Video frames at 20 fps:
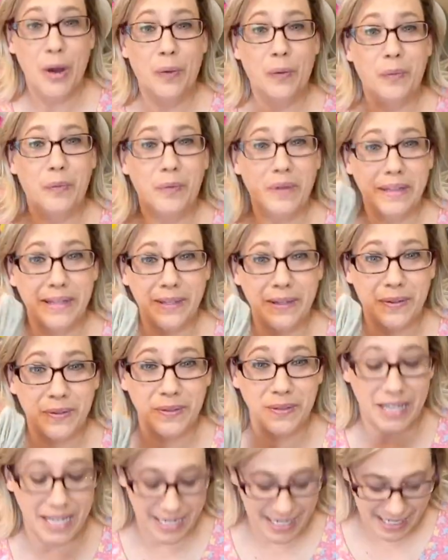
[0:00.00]
Really
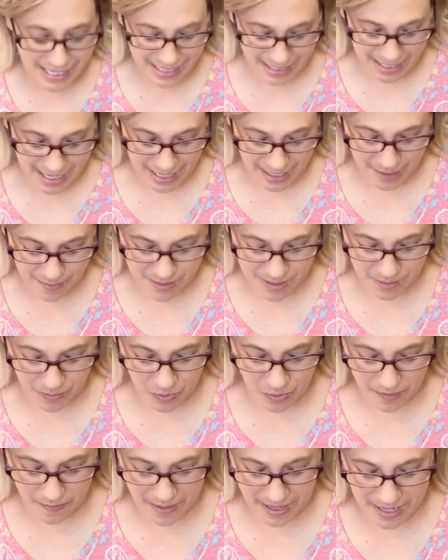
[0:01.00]
old. I need to cut up some
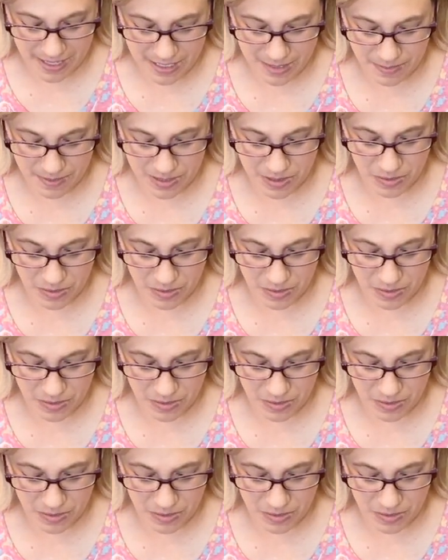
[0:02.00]
more of my husband's